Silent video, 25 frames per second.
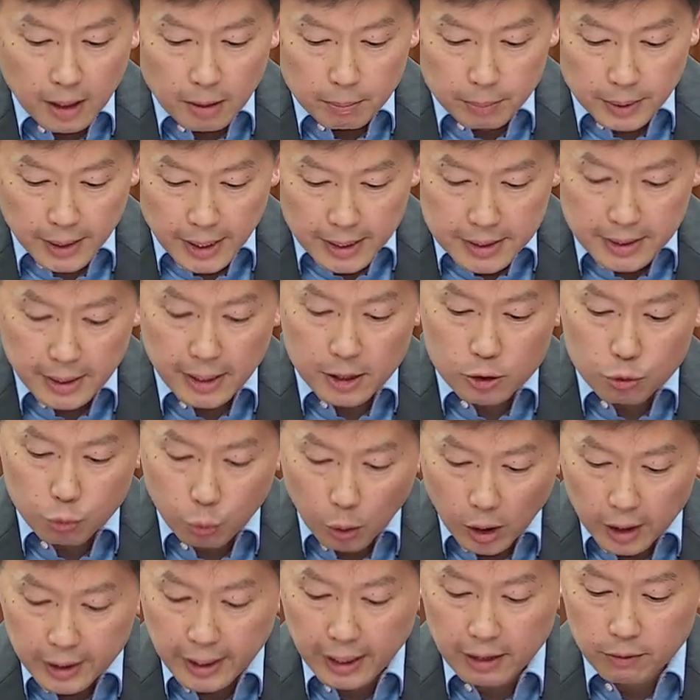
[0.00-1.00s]
PSA is
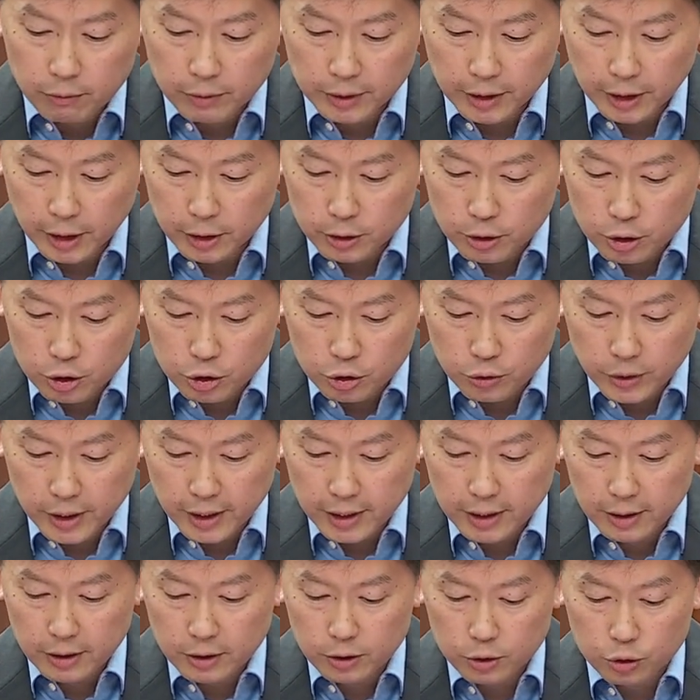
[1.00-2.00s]
working with the
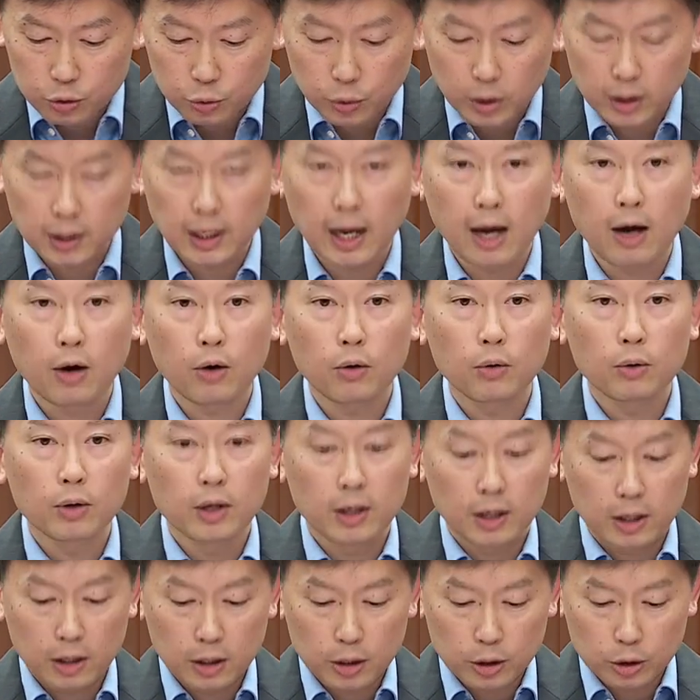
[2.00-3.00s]
industry to allow
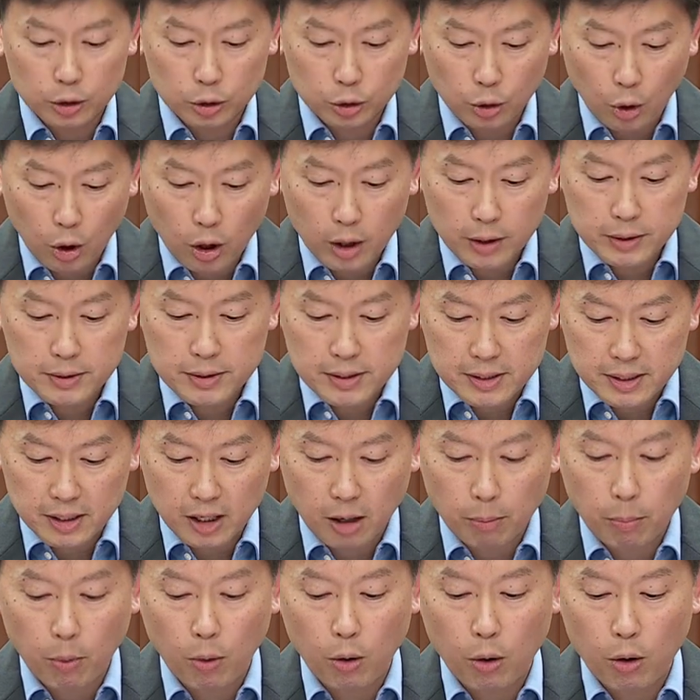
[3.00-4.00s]

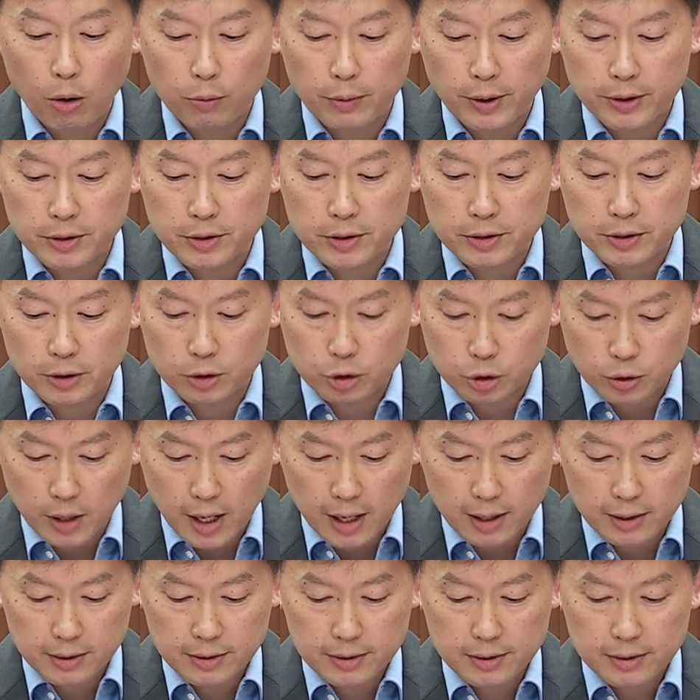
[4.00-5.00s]
non-Singapore registered
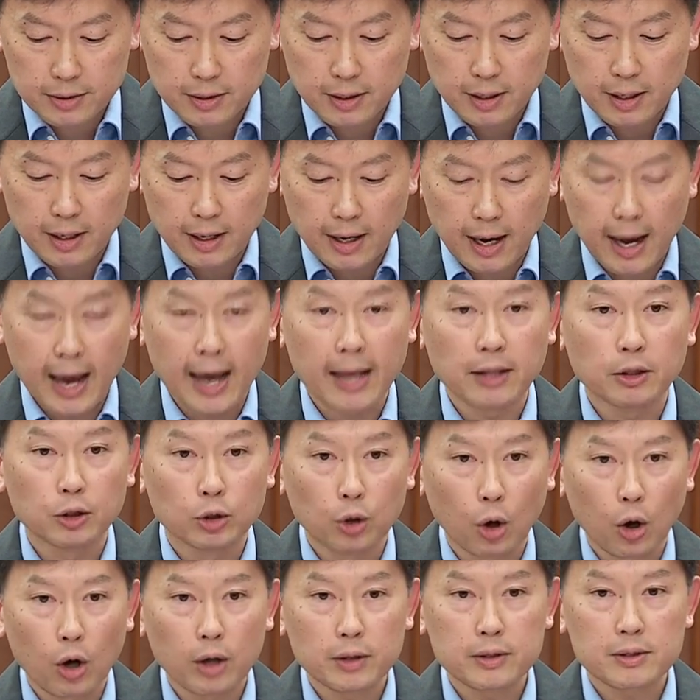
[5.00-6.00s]
trucks and
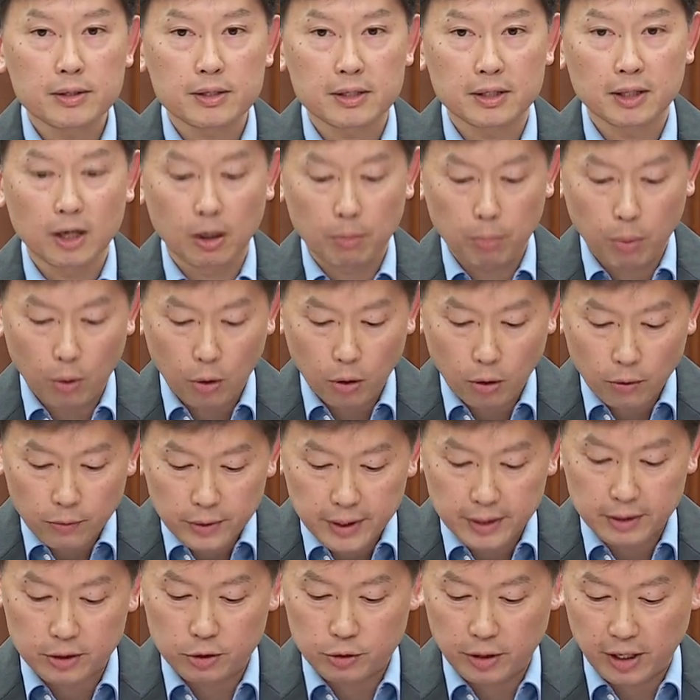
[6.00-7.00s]

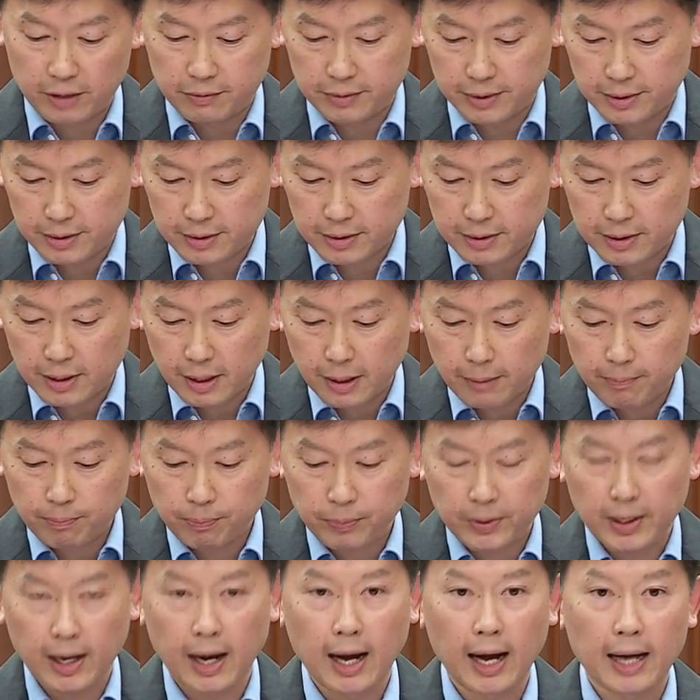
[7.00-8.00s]
non-Singaporean drivers
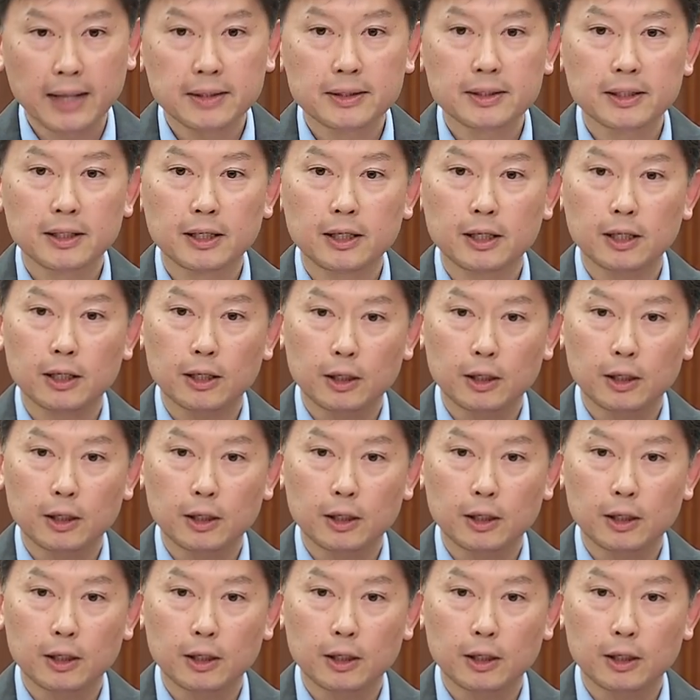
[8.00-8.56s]
under